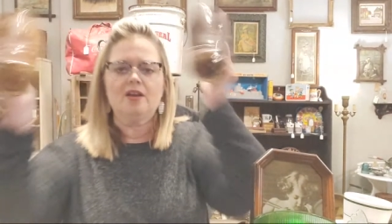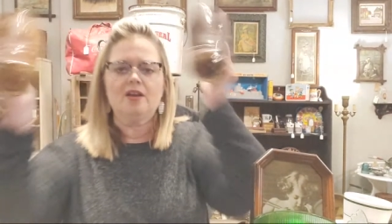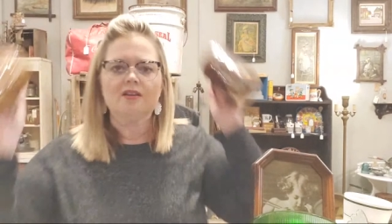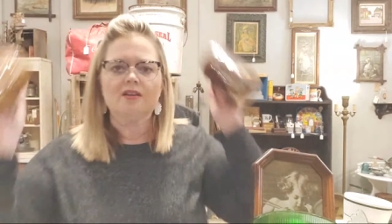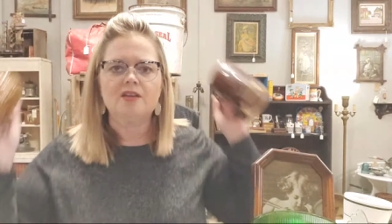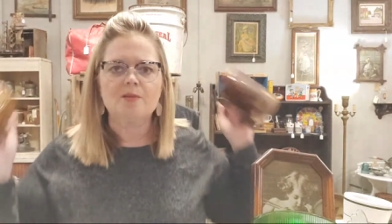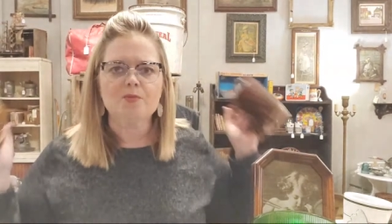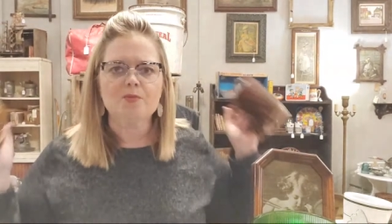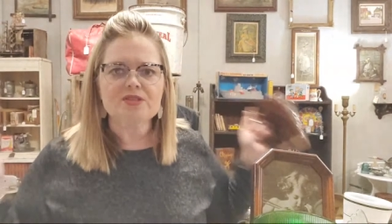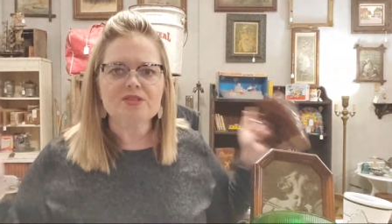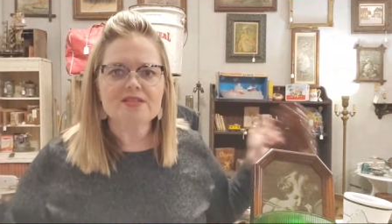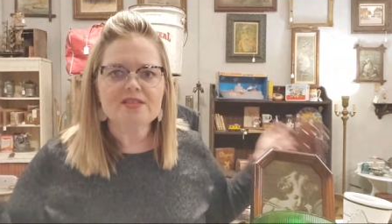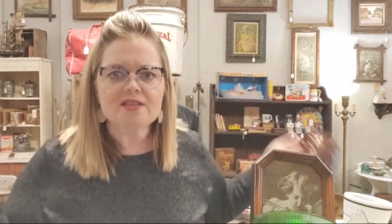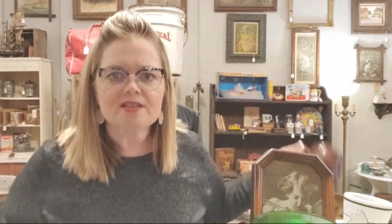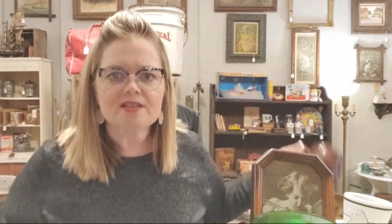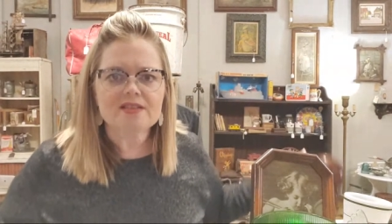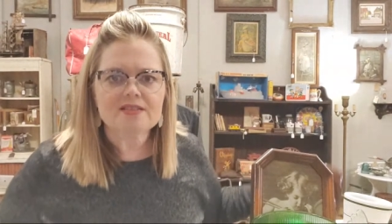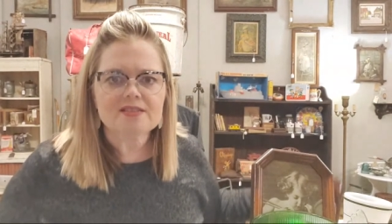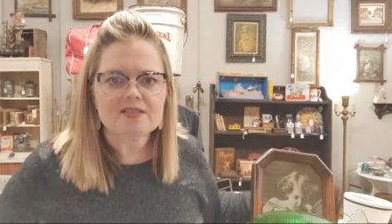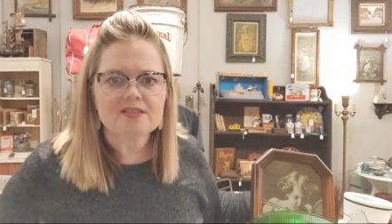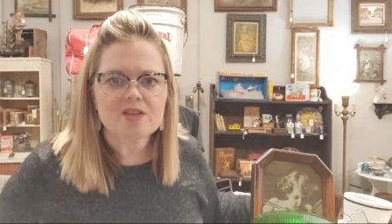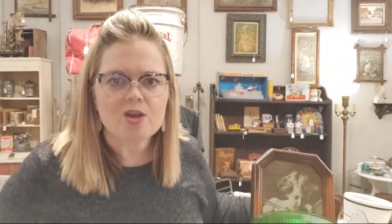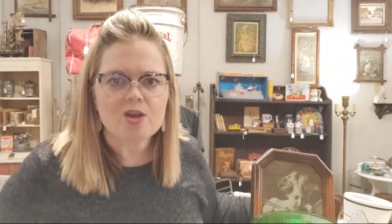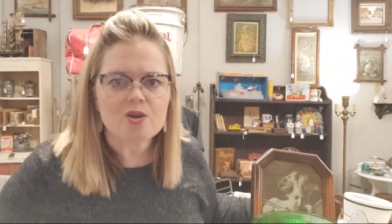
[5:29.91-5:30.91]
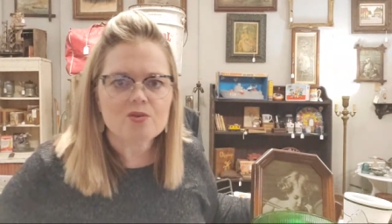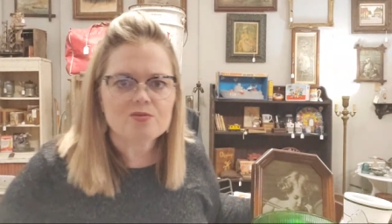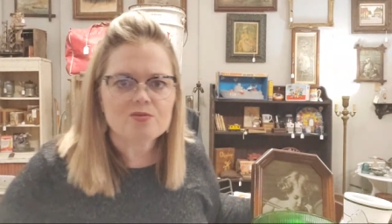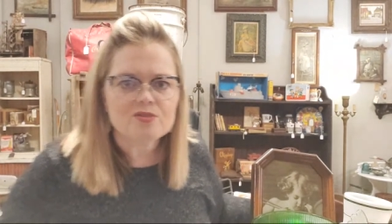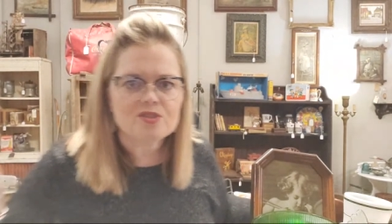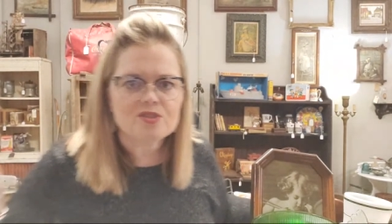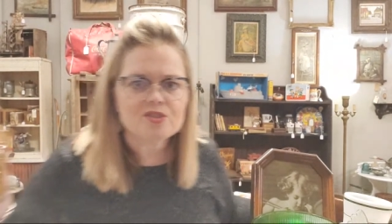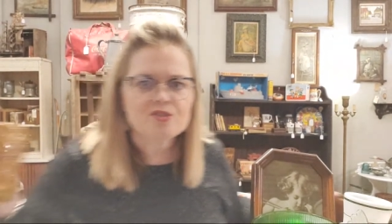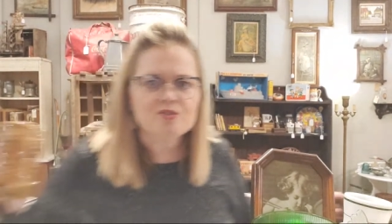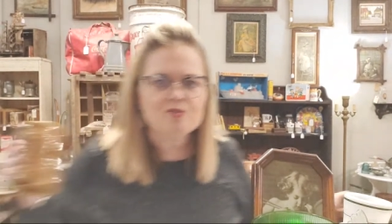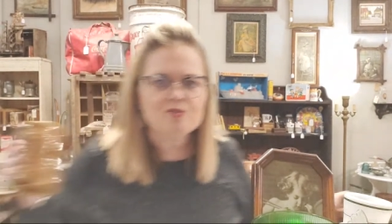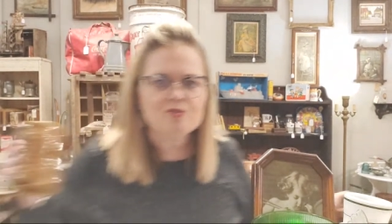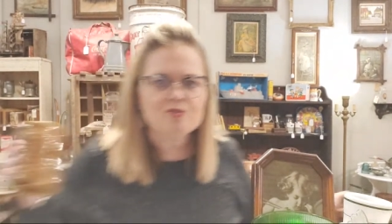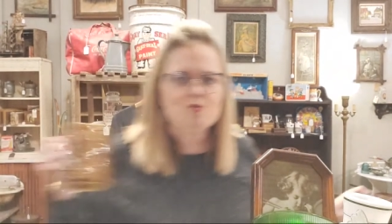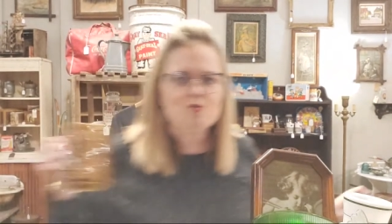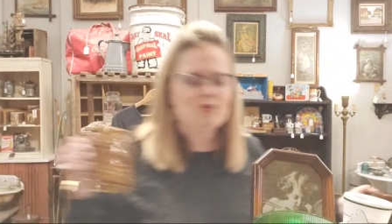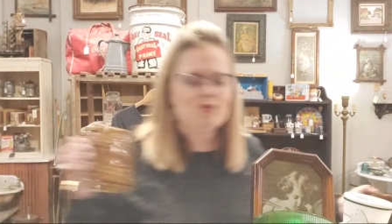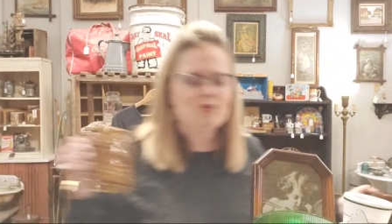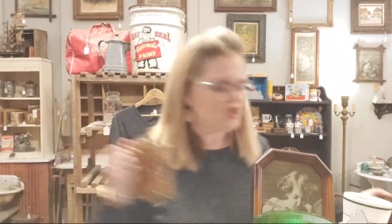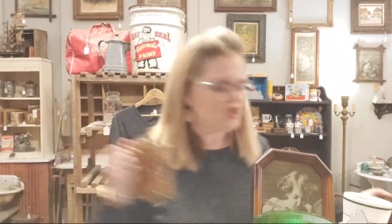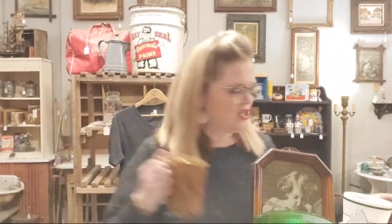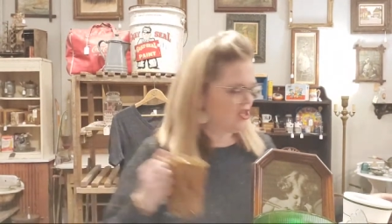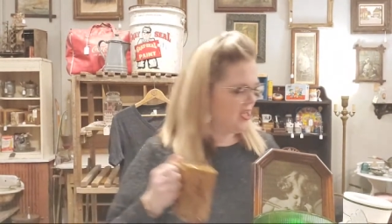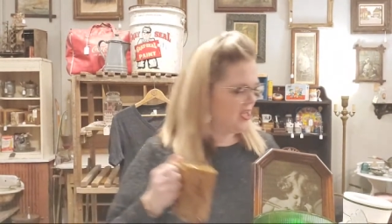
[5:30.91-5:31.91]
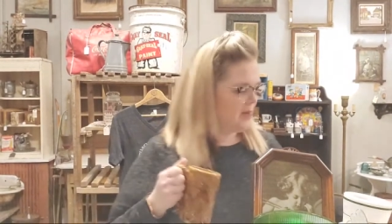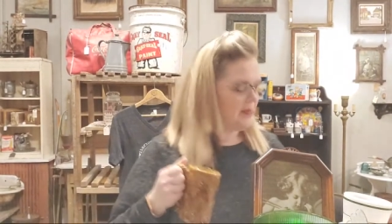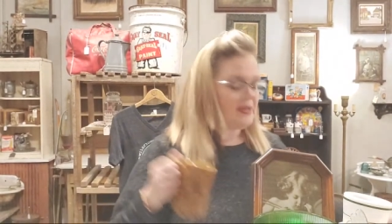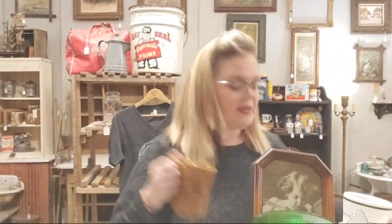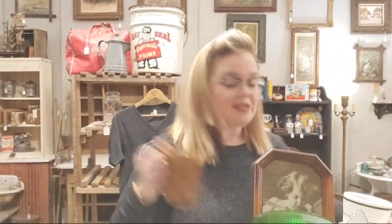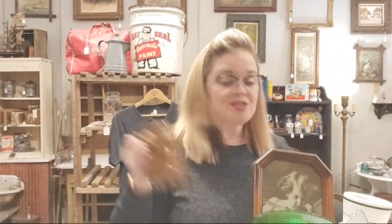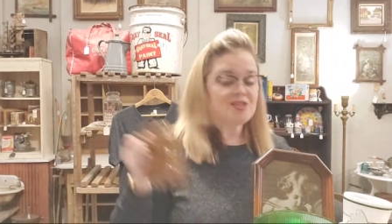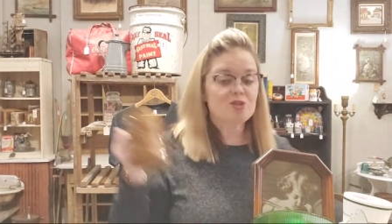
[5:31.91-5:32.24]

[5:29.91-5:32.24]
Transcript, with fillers: Number six goes to Jebby.